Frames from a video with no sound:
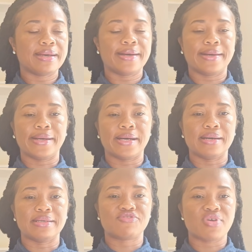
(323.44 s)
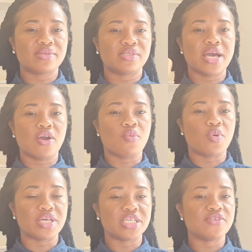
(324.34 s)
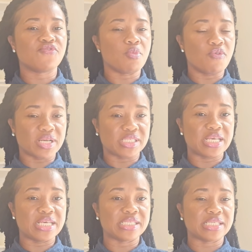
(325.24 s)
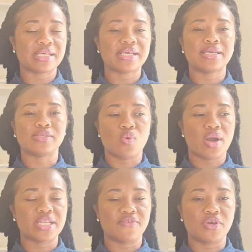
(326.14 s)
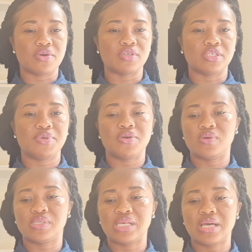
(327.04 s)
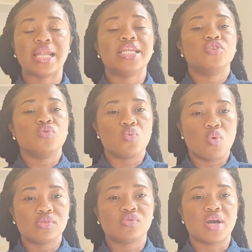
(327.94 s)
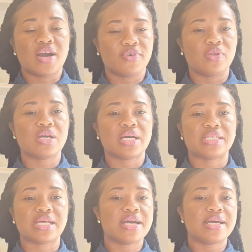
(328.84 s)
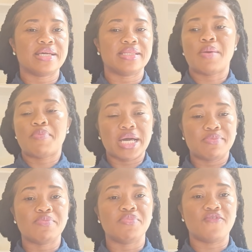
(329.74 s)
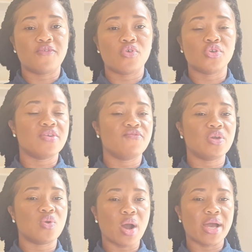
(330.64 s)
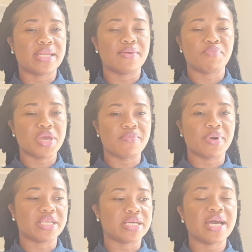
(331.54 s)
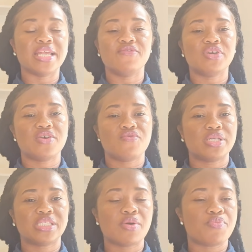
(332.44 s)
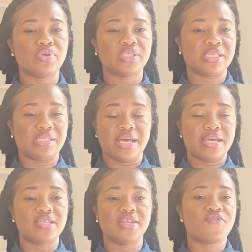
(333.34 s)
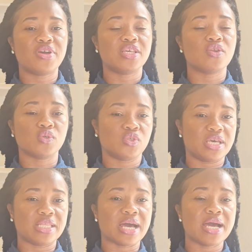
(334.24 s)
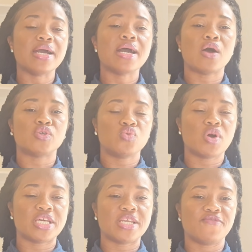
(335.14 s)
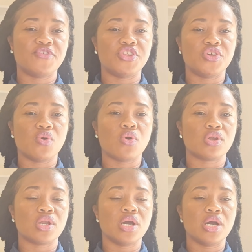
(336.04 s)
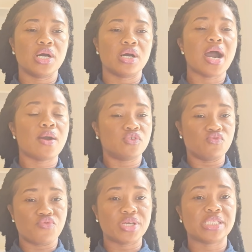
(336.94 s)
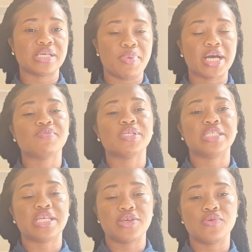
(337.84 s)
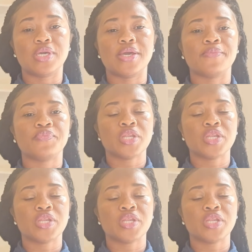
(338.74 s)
trying to get accommodation from overseas is quite difficult, because at least you would want to have a look at the apartment before you even go ahead and pay money. And even the rental process is like a different thing altogether. I'll do another video on how to rent apartments in the UK.